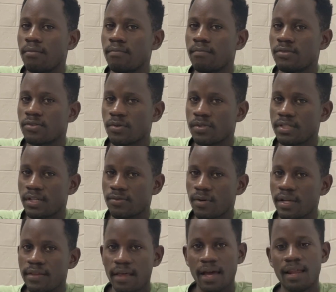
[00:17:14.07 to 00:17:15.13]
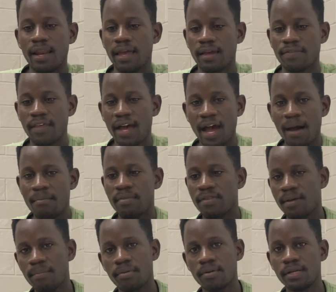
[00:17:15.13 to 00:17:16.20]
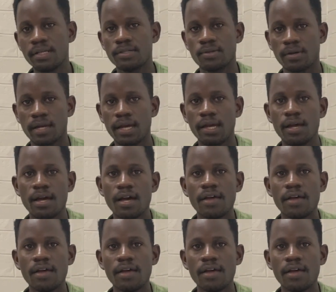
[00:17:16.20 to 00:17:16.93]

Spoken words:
soldiers, right? They are like the army, the police, okay?